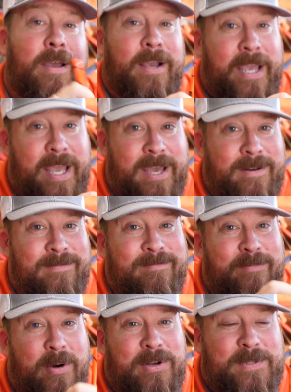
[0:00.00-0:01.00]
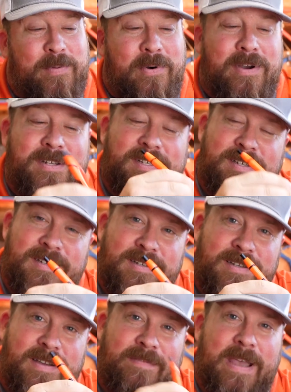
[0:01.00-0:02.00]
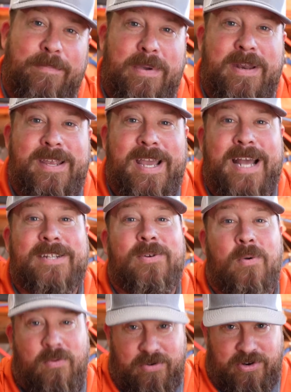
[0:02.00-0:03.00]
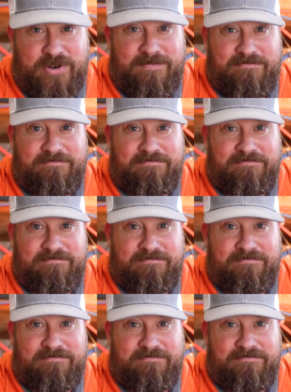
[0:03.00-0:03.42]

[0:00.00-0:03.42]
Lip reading: Again, bonus points if that pen you got's orange.